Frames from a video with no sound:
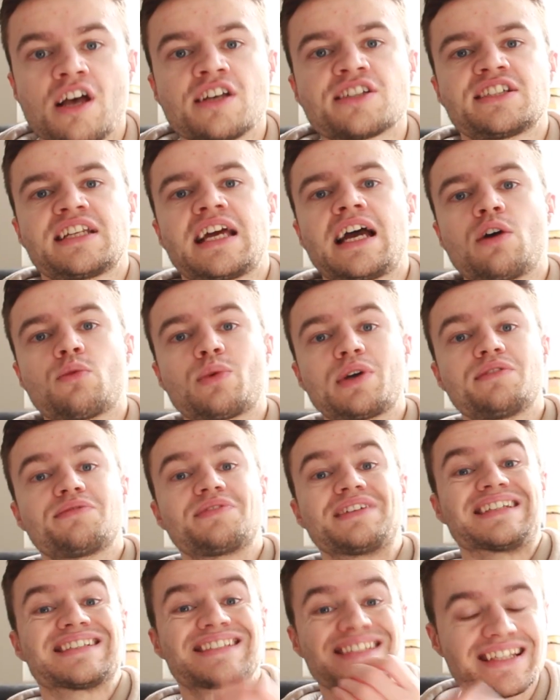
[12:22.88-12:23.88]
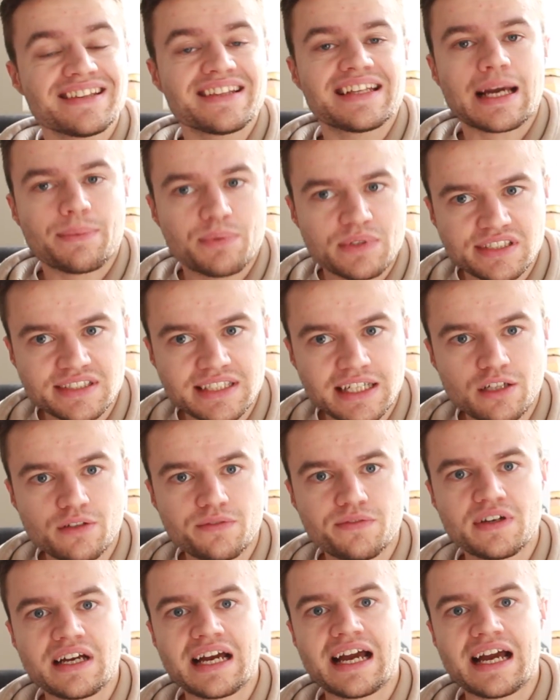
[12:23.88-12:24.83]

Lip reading: So now we've seen the app itself